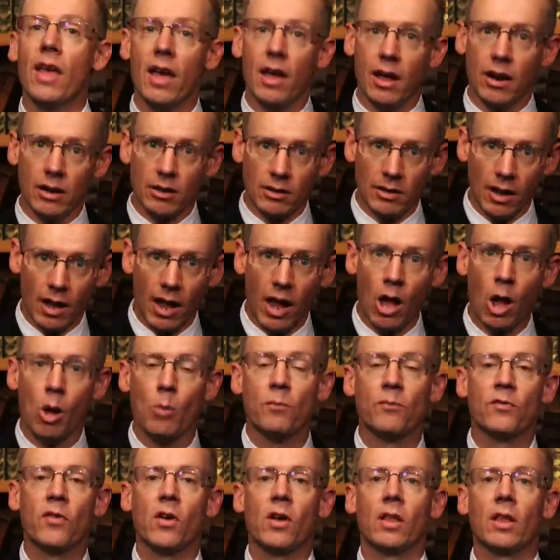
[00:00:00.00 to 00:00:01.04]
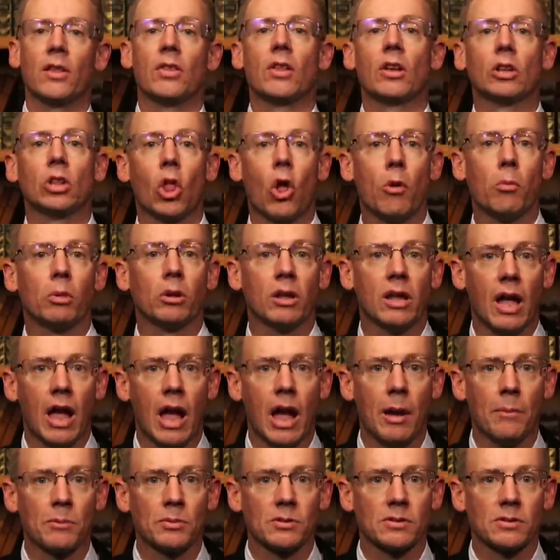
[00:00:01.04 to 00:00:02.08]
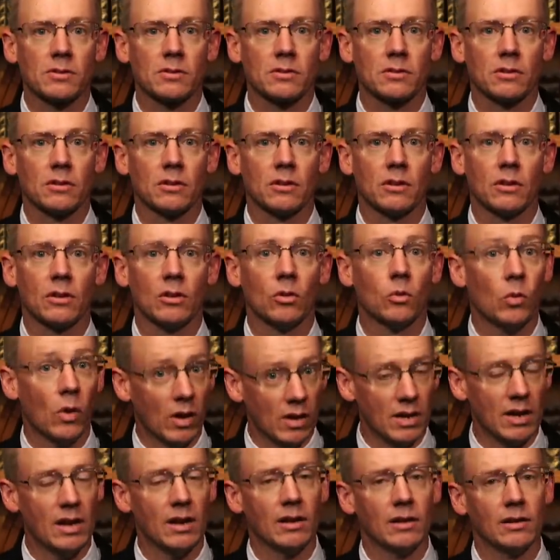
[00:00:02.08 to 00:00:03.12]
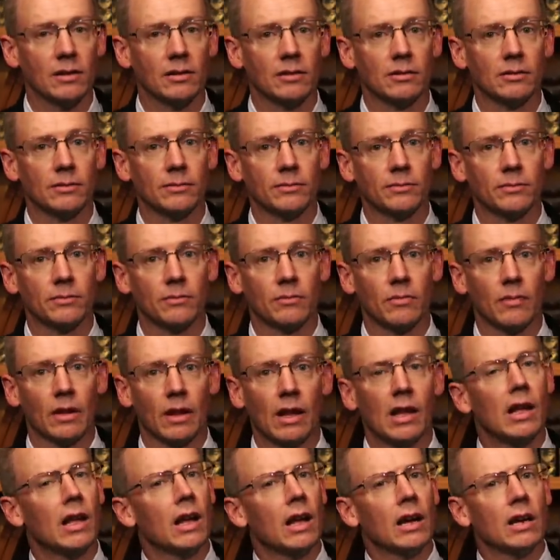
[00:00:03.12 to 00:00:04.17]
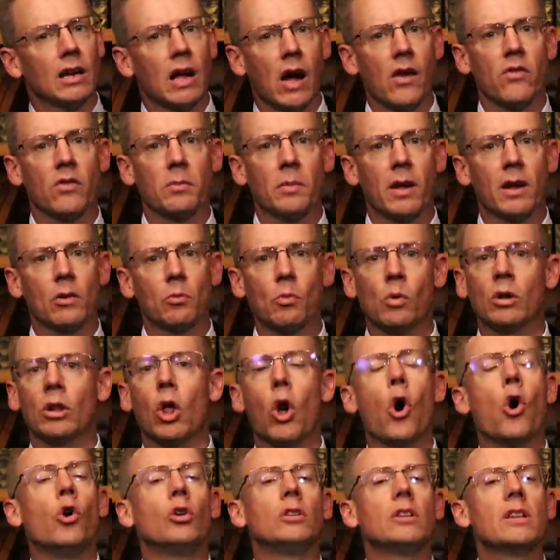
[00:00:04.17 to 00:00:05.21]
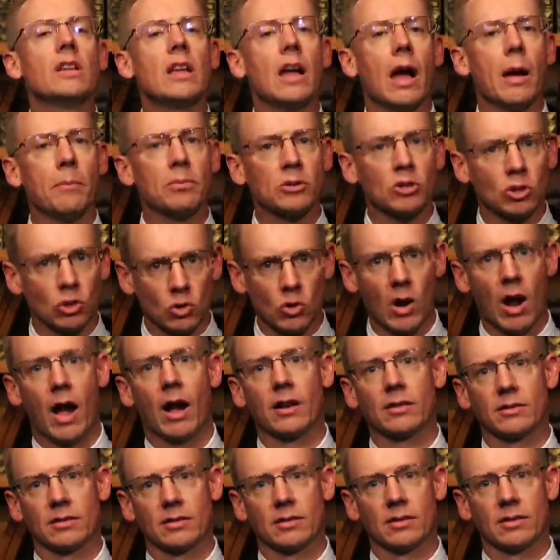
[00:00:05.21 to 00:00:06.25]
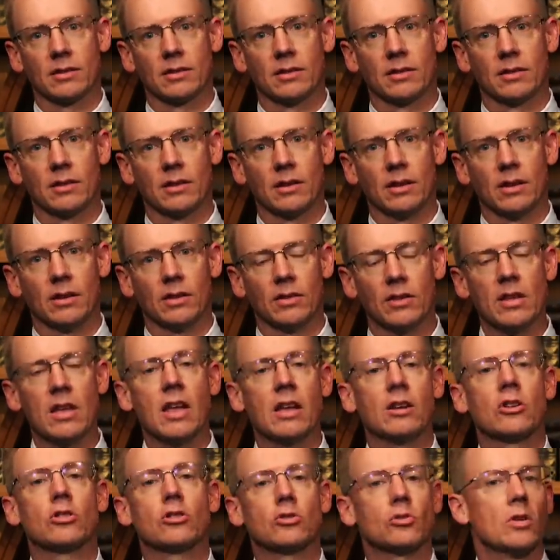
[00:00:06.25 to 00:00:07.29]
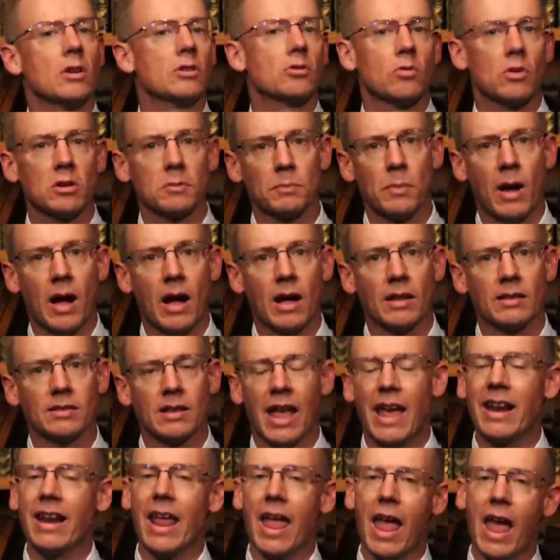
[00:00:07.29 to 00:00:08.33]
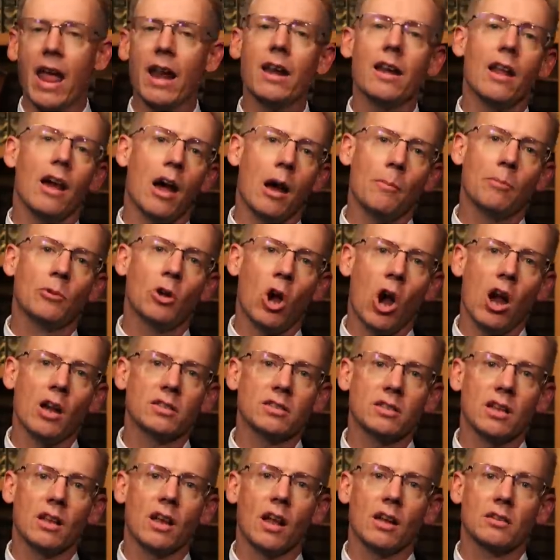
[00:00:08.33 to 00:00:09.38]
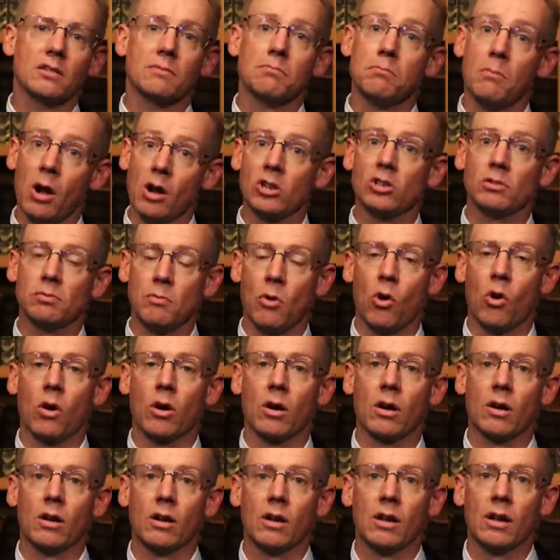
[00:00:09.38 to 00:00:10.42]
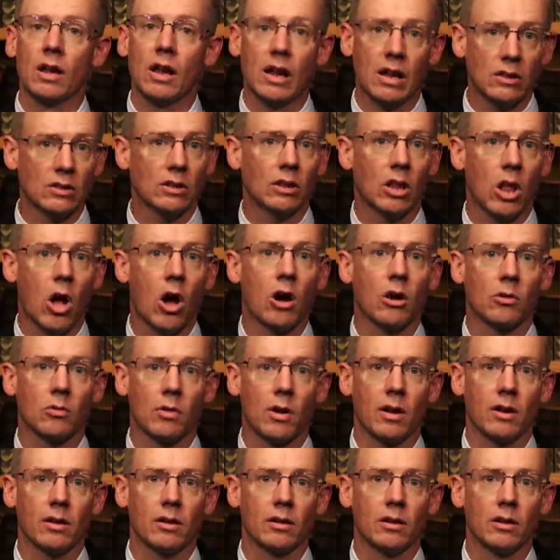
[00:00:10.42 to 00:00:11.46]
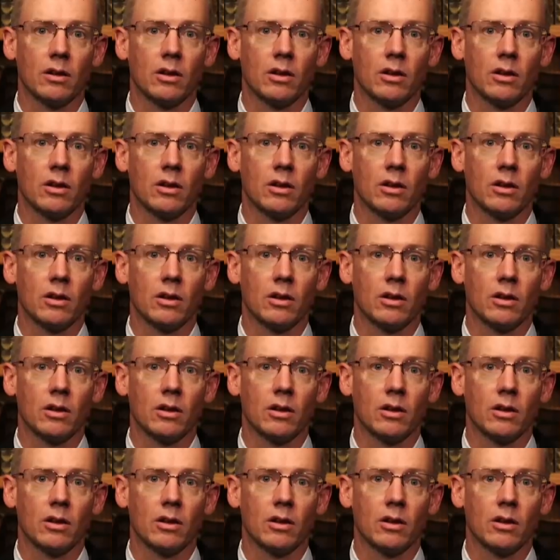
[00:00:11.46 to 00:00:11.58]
then help fill in the global gaps when needed. Government will only obstruct the industry's response and end up costing us much more in the long run.